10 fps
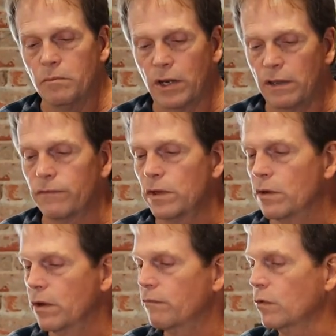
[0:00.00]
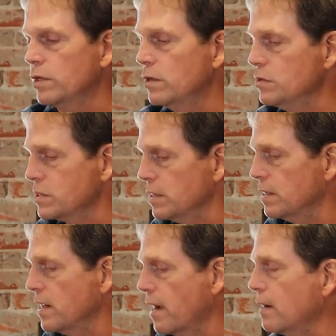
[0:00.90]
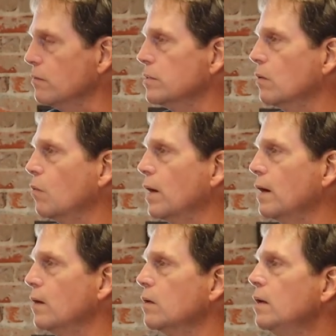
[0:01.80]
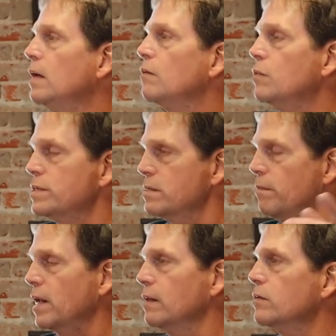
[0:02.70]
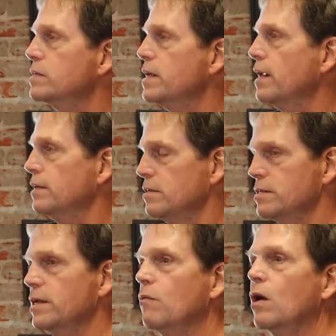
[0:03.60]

But if you have reduced it down to where when somebody looks at it and you say,